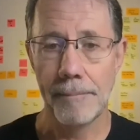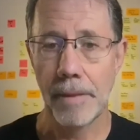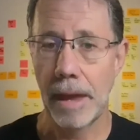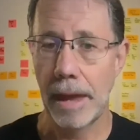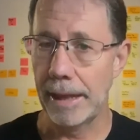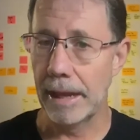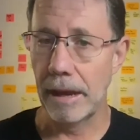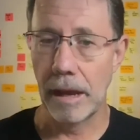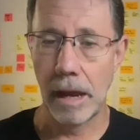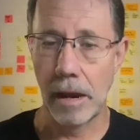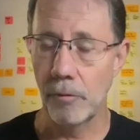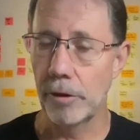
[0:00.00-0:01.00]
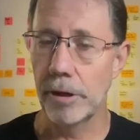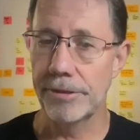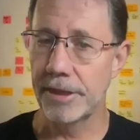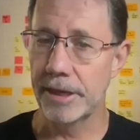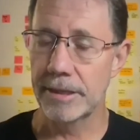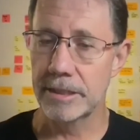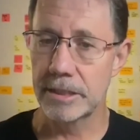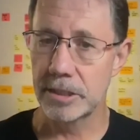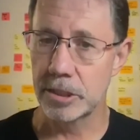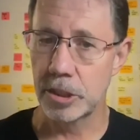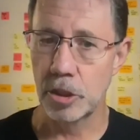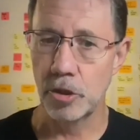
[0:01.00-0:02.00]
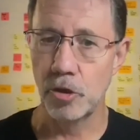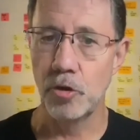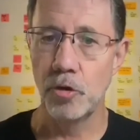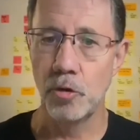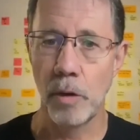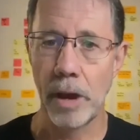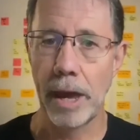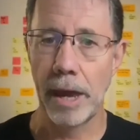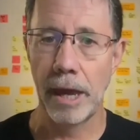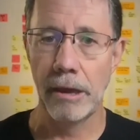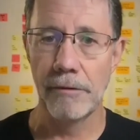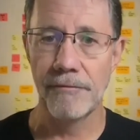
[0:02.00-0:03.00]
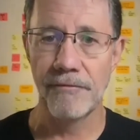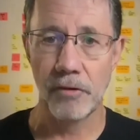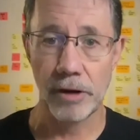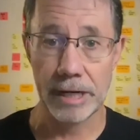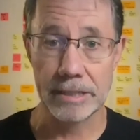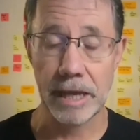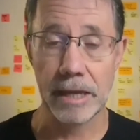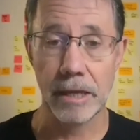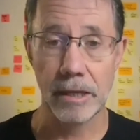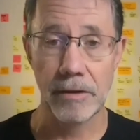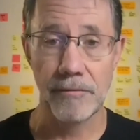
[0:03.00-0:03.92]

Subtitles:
And I really think this is the new wave for executive